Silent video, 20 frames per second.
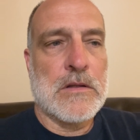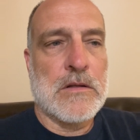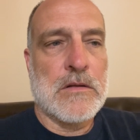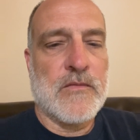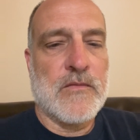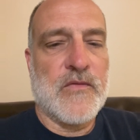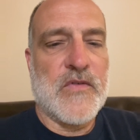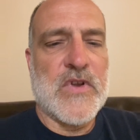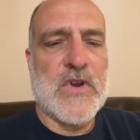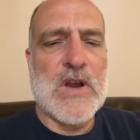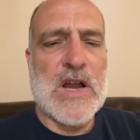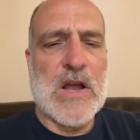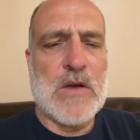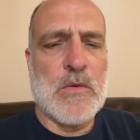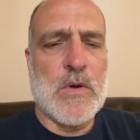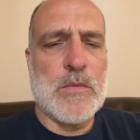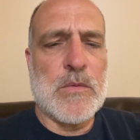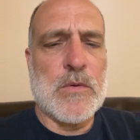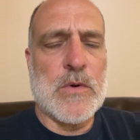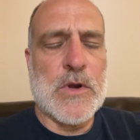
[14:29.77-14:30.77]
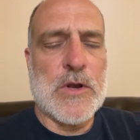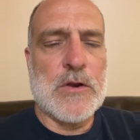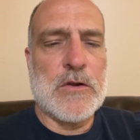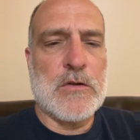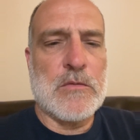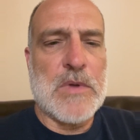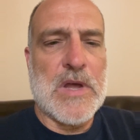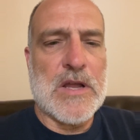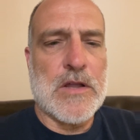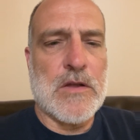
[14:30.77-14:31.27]
figure out what we want to do
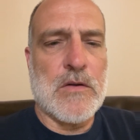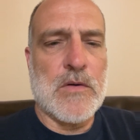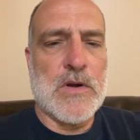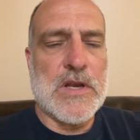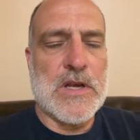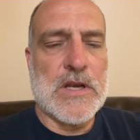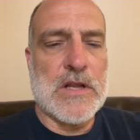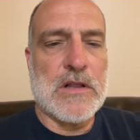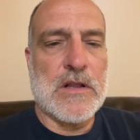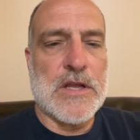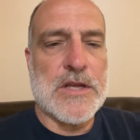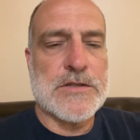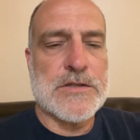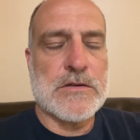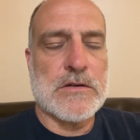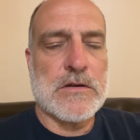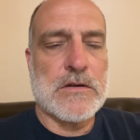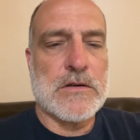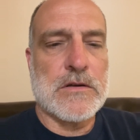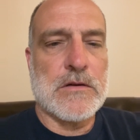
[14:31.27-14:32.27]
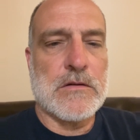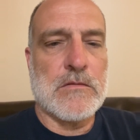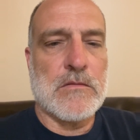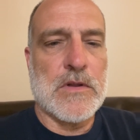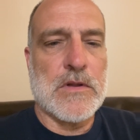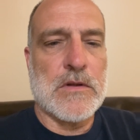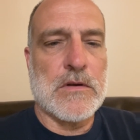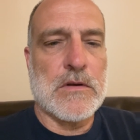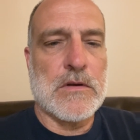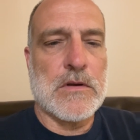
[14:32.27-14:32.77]
about going into Glacier.
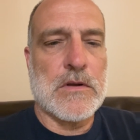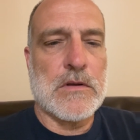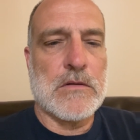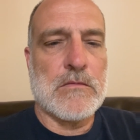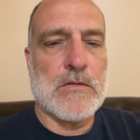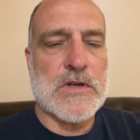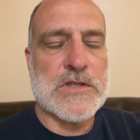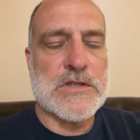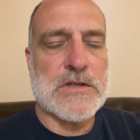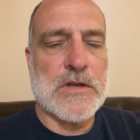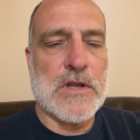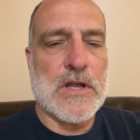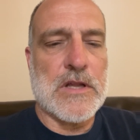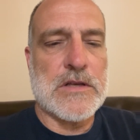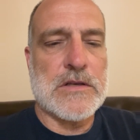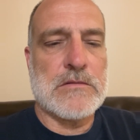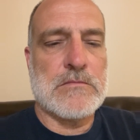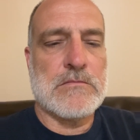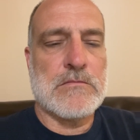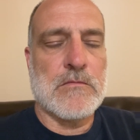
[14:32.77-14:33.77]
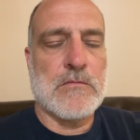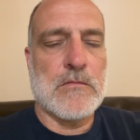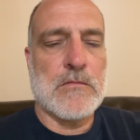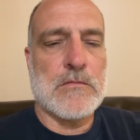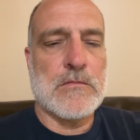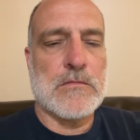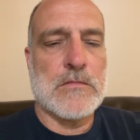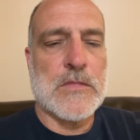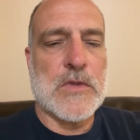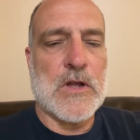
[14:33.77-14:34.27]
Whether originally I
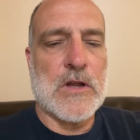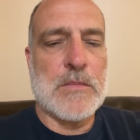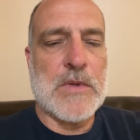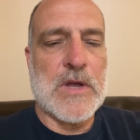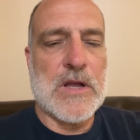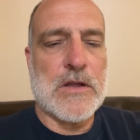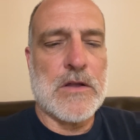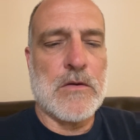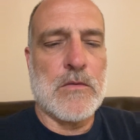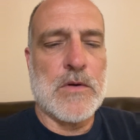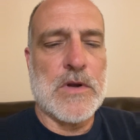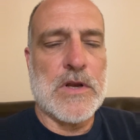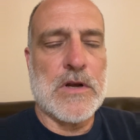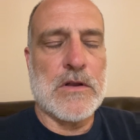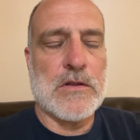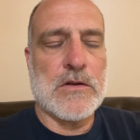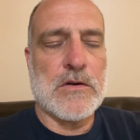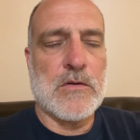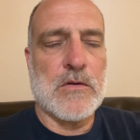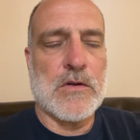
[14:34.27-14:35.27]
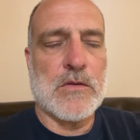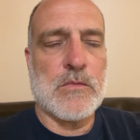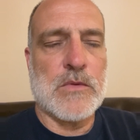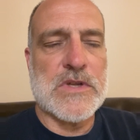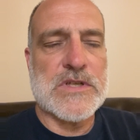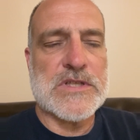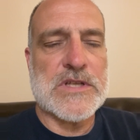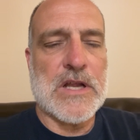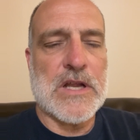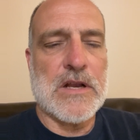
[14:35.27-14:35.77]
thought about going in on the
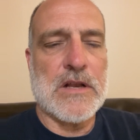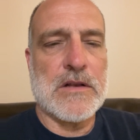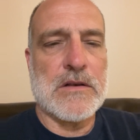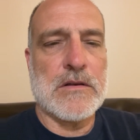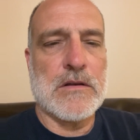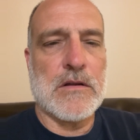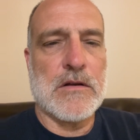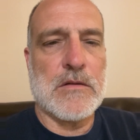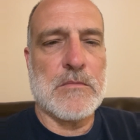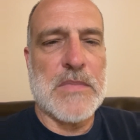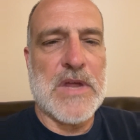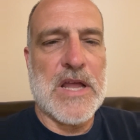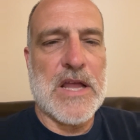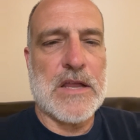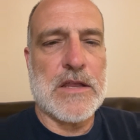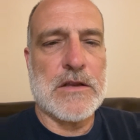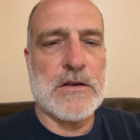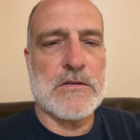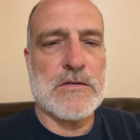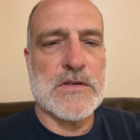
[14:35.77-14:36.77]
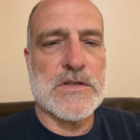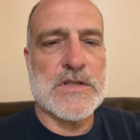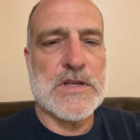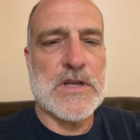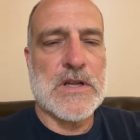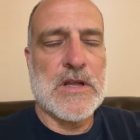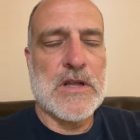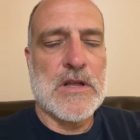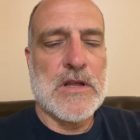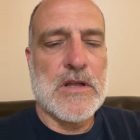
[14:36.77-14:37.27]
northwest side on a back entrance,
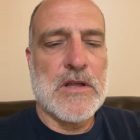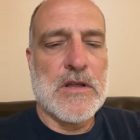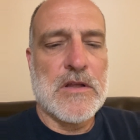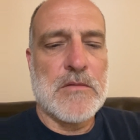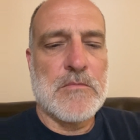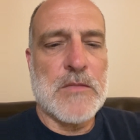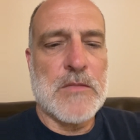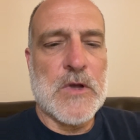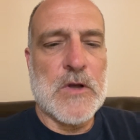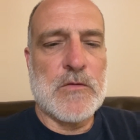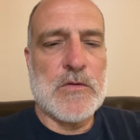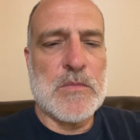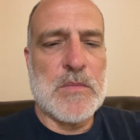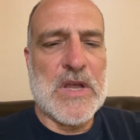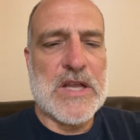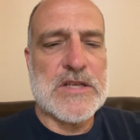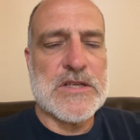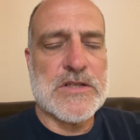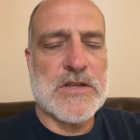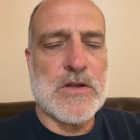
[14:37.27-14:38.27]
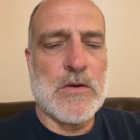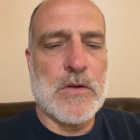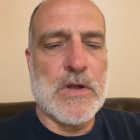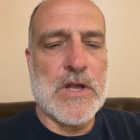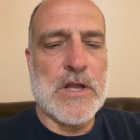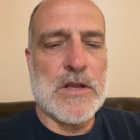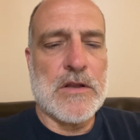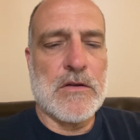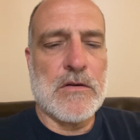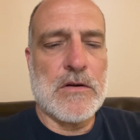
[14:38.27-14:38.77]
but we may just go ahead
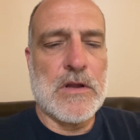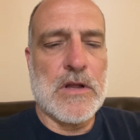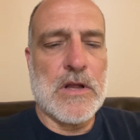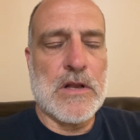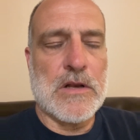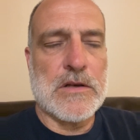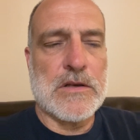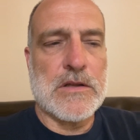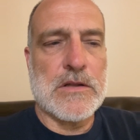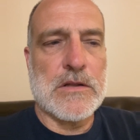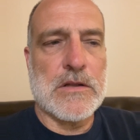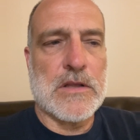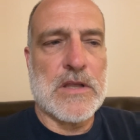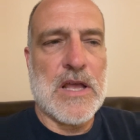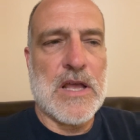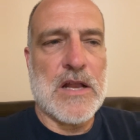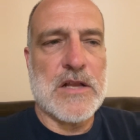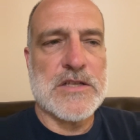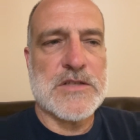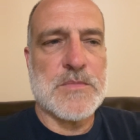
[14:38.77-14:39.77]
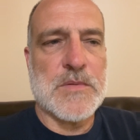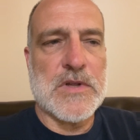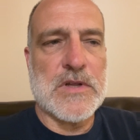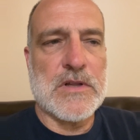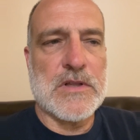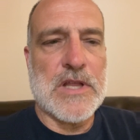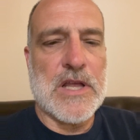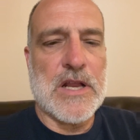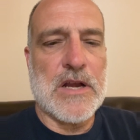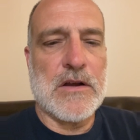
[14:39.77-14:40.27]
and go down to Kalispell
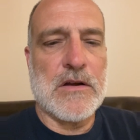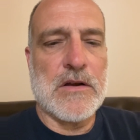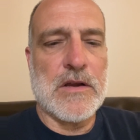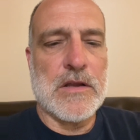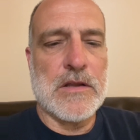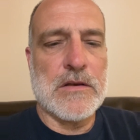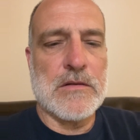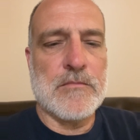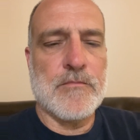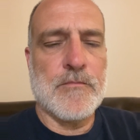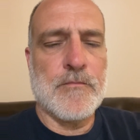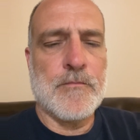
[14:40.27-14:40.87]
in that area and